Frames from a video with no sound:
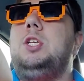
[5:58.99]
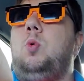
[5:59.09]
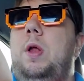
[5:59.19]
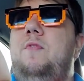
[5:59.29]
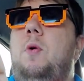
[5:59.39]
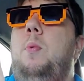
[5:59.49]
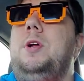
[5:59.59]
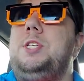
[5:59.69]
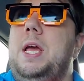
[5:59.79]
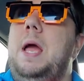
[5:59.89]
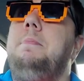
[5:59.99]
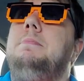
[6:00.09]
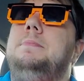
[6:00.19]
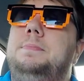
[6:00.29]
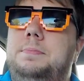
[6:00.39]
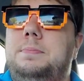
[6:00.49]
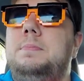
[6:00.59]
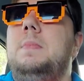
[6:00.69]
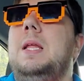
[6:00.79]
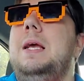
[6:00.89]
24 points a
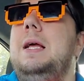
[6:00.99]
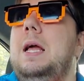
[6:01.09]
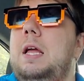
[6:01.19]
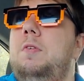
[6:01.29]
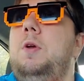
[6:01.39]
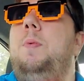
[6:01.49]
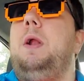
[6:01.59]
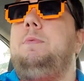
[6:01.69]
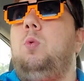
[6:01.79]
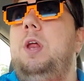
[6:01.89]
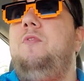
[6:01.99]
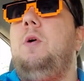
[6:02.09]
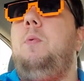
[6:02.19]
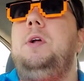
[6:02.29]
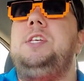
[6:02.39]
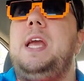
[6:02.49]
game. You put up 24 points a